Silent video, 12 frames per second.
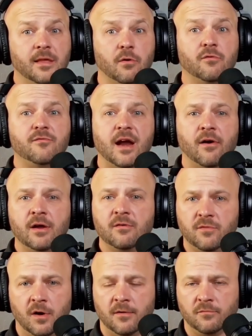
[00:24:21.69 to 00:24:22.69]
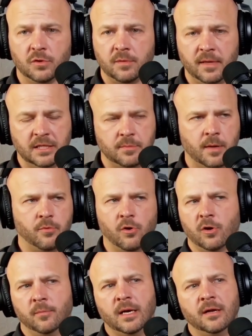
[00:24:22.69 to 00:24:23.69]
they were very involved with the baseball
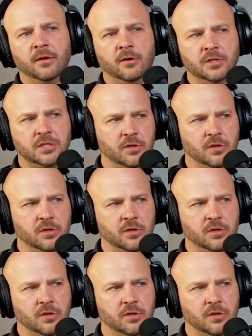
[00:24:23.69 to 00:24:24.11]
program down there.